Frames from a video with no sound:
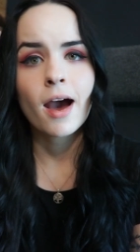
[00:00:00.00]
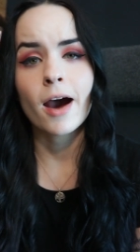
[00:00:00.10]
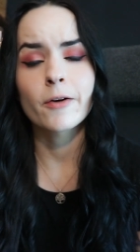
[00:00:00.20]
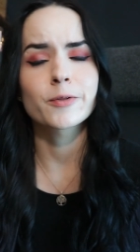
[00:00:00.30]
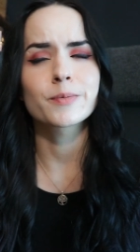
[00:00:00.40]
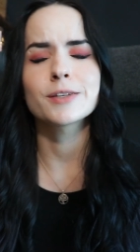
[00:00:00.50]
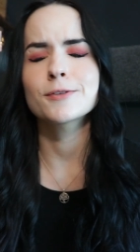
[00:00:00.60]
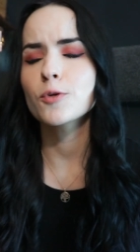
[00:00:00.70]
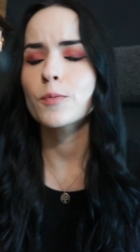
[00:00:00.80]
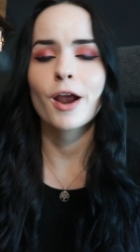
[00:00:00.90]
I will be
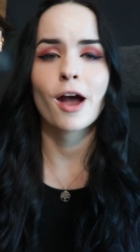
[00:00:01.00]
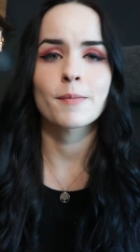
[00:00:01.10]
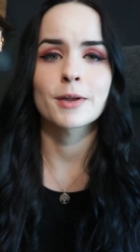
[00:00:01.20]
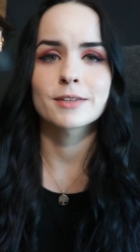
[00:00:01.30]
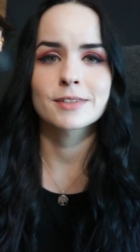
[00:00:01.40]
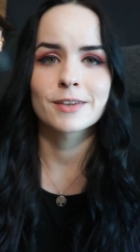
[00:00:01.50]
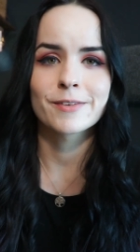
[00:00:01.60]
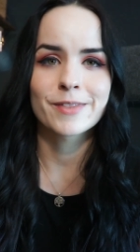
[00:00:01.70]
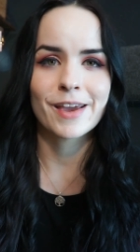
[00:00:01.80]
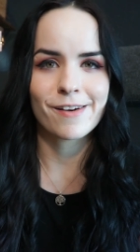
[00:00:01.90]
super happy to see
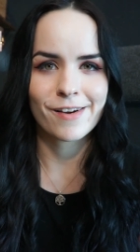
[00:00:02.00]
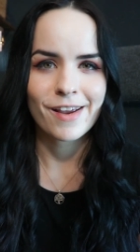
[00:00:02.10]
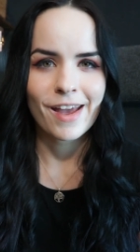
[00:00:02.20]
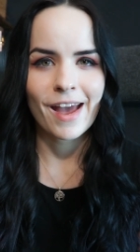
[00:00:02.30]
you there.